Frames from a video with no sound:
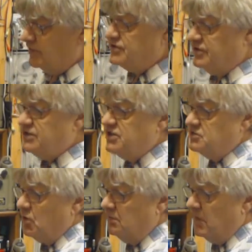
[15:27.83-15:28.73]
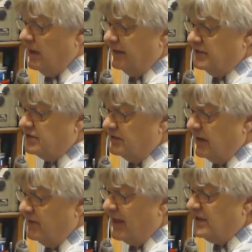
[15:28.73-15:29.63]
This is what mine is.
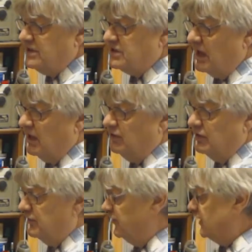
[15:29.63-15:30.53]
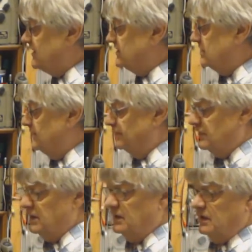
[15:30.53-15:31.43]
Okay, that is 100 feet.
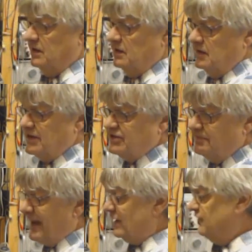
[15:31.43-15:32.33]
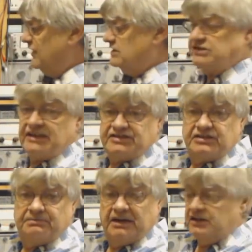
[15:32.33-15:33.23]
That's the back fence.
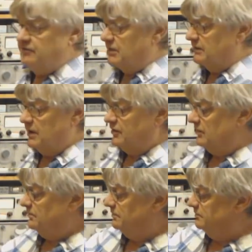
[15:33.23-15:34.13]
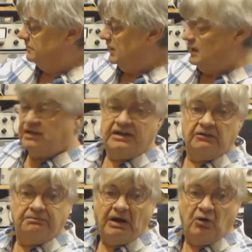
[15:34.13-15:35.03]
That's the pavement. I've got a
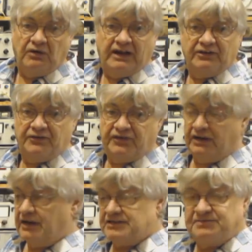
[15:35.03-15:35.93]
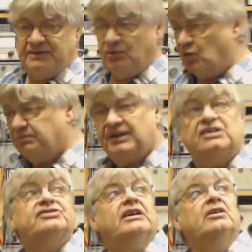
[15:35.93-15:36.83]
little pole out the front. As people walk
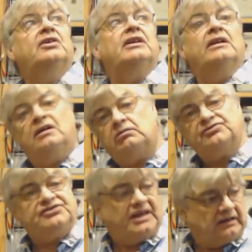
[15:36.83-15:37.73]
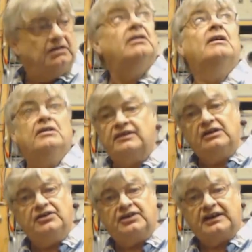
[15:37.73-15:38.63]
past, they look at it. Oh, what's that?
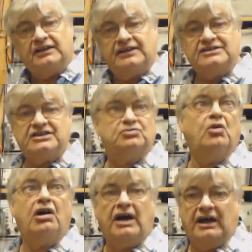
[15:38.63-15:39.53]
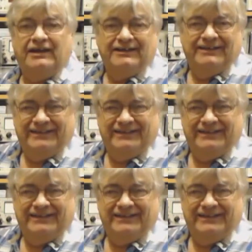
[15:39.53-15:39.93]
They look at it. There's this wire.